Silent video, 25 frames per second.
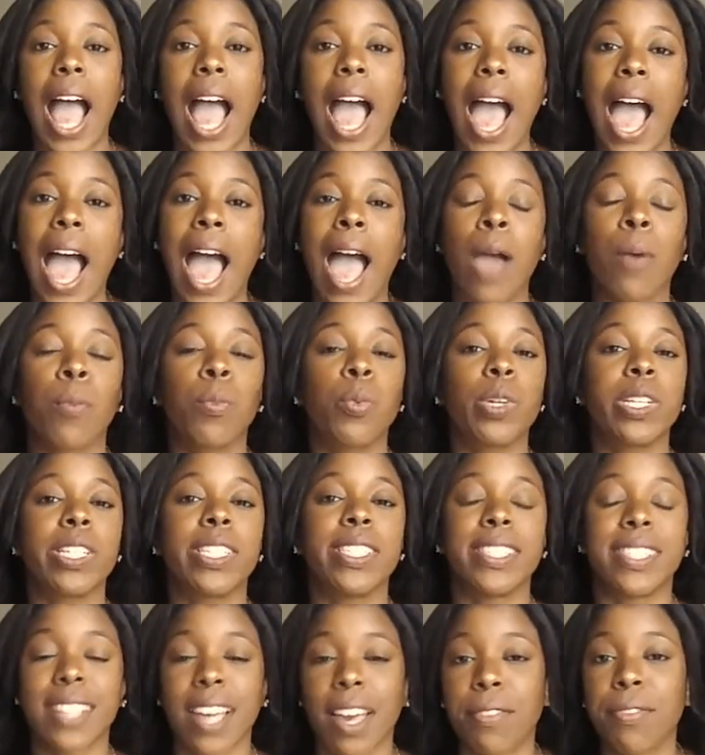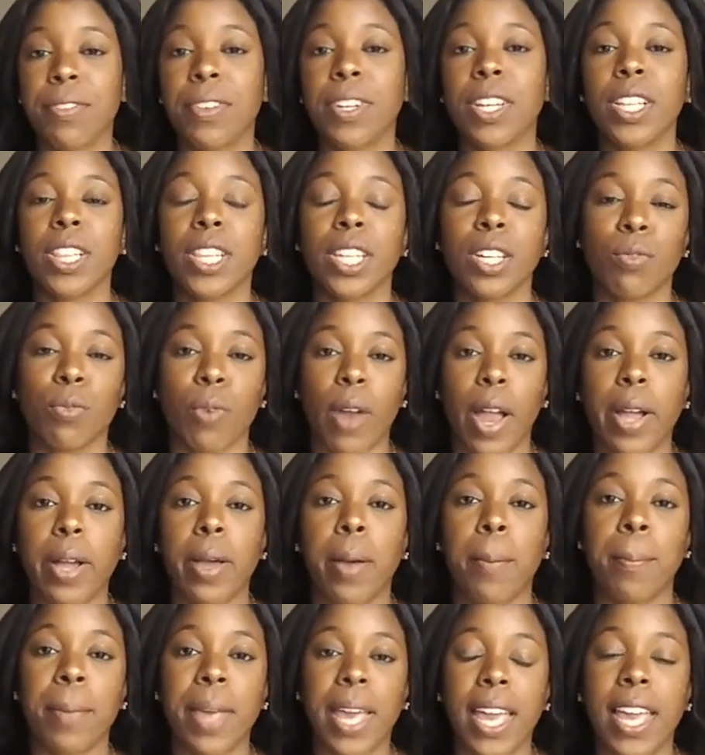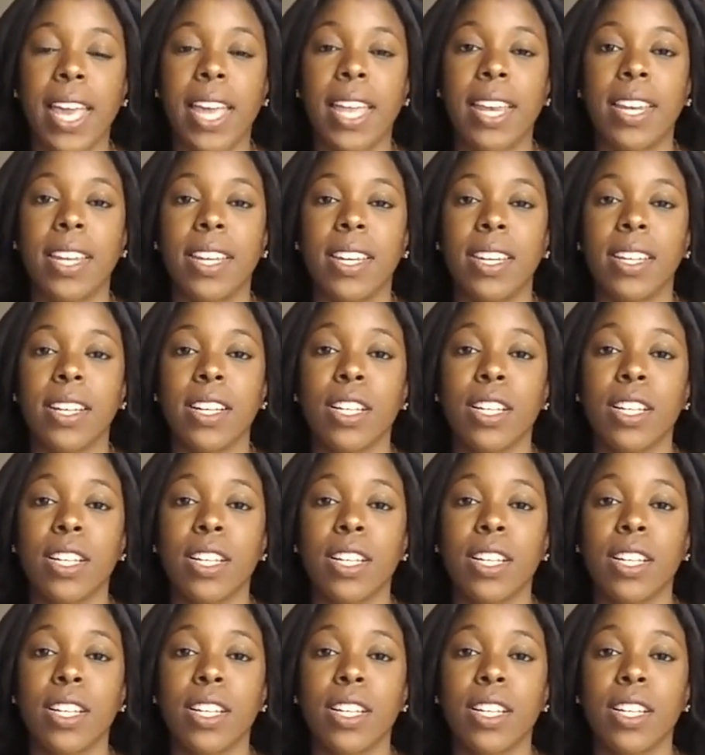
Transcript: I would definitely recommend